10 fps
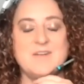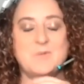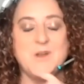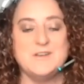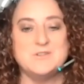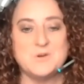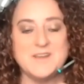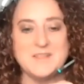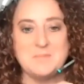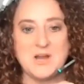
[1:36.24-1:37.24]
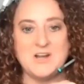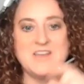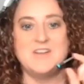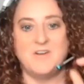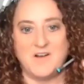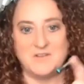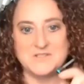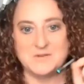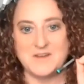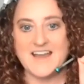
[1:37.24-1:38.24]
When you join the party, you'll
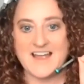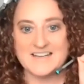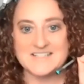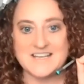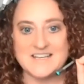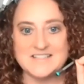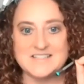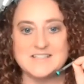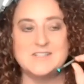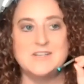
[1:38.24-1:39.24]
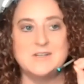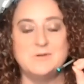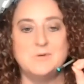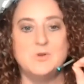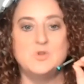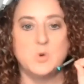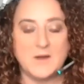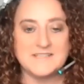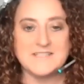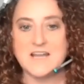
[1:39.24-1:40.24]
also get access to
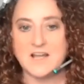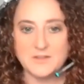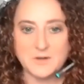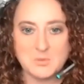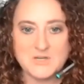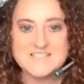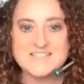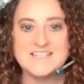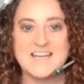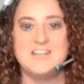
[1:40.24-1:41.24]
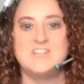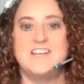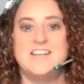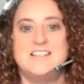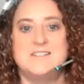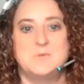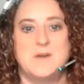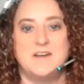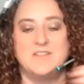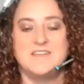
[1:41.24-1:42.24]
20 other presentations
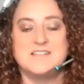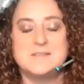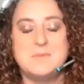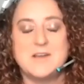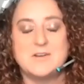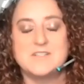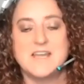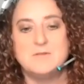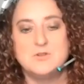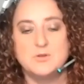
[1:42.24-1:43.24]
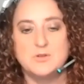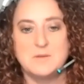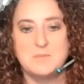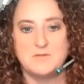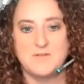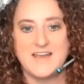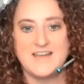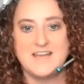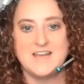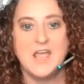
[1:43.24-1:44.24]
where these speakers have truly
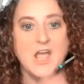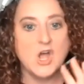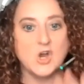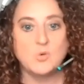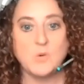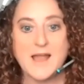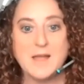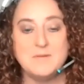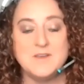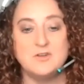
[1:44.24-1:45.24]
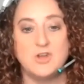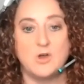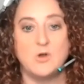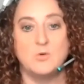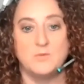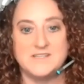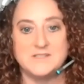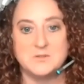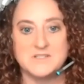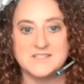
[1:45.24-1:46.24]
provided grab and go
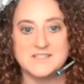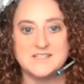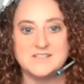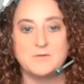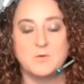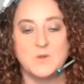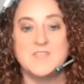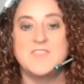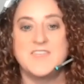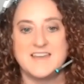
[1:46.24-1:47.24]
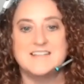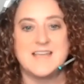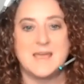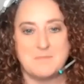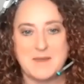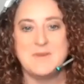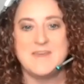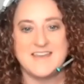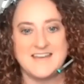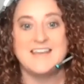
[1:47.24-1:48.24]
resources for the things that might
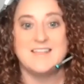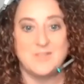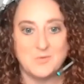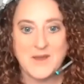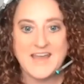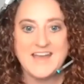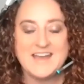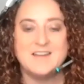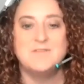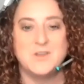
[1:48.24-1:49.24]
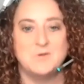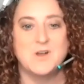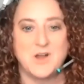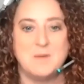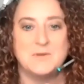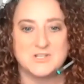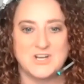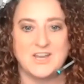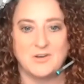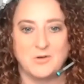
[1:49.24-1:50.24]
be getting in the way of you
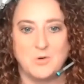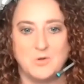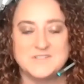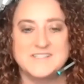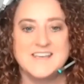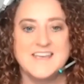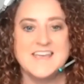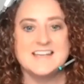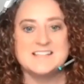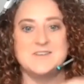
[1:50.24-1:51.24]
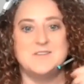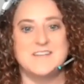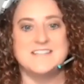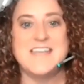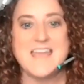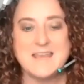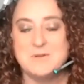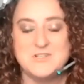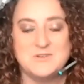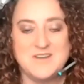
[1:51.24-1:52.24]
accomplishing your goals. So you can
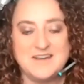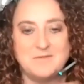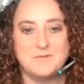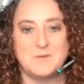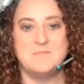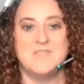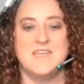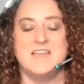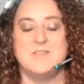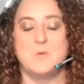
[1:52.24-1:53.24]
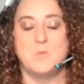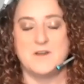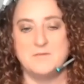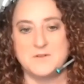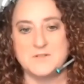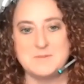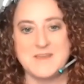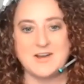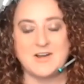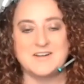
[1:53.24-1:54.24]
take what you need from the wonderful
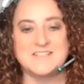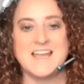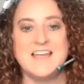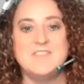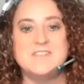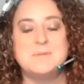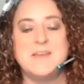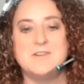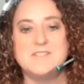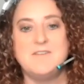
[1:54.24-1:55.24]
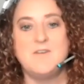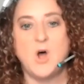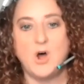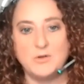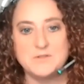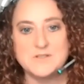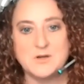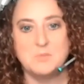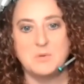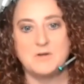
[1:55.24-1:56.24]
speakers. And the speakers have
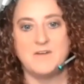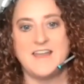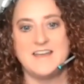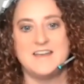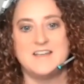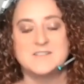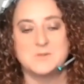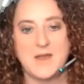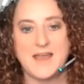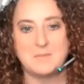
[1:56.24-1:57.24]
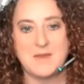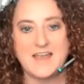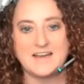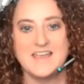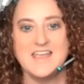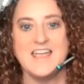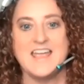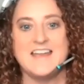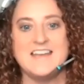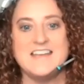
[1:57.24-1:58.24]
also provided a swag bag.
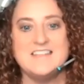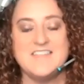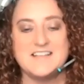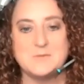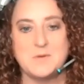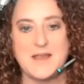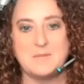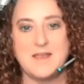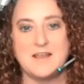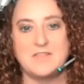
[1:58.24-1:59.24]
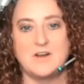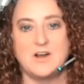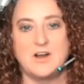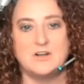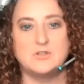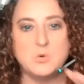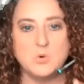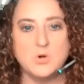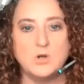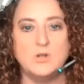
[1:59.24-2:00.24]
And in that swag bag, there are
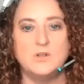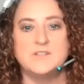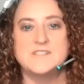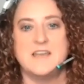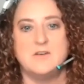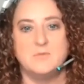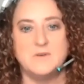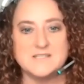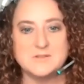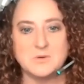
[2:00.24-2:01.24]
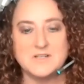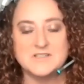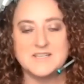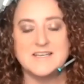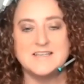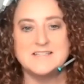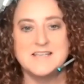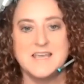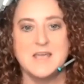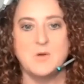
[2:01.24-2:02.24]
tools and
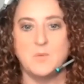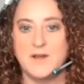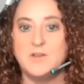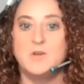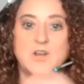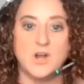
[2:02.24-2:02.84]
resources where you